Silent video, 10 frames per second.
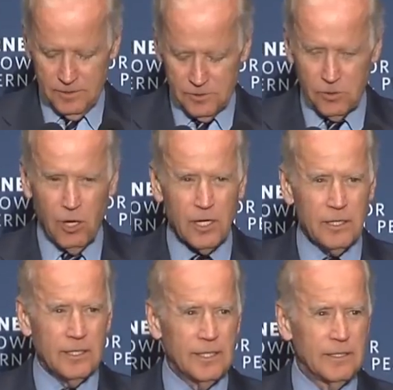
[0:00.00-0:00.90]

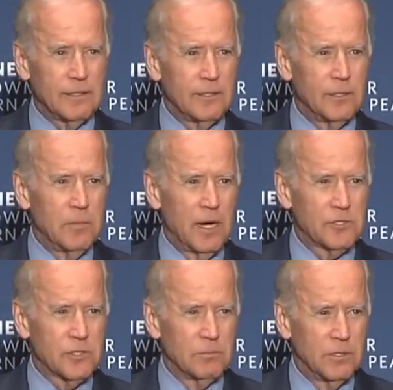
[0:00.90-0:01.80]
starkly
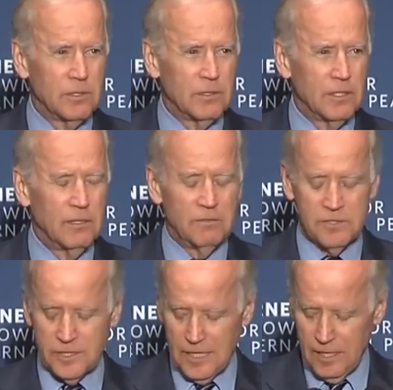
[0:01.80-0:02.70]
demonstrable of
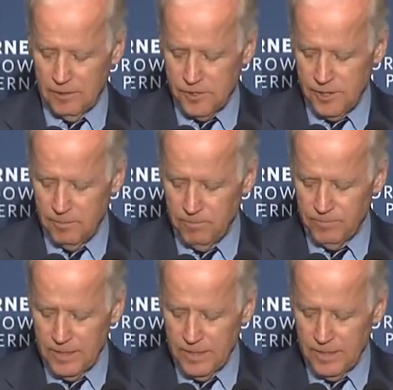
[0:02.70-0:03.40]
scholarship,